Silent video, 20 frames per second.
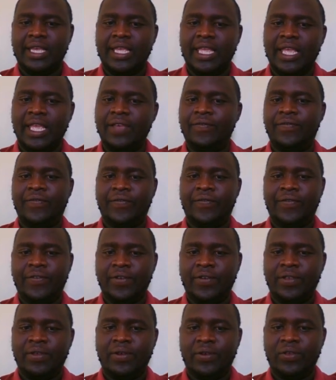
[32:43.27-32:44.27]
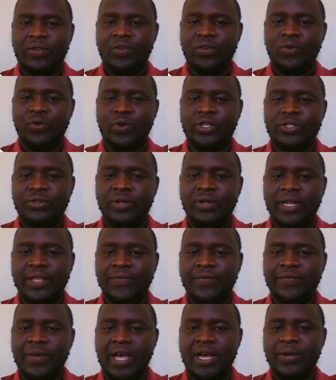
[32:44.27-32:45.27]
If you want to
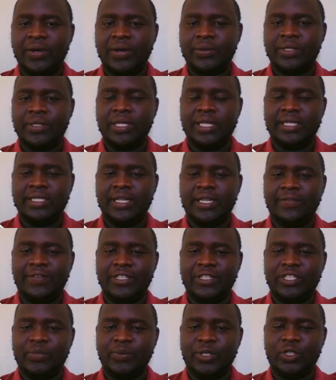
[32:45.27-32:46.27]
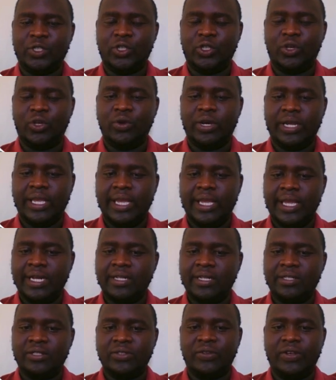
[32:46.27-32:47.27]
leave out this investment to your
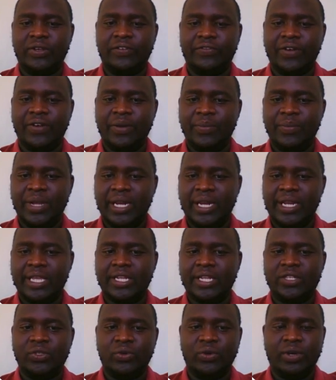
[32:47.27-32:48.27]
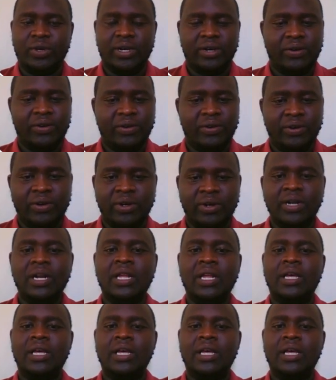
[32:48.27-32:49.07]
kids, to your family, to your all,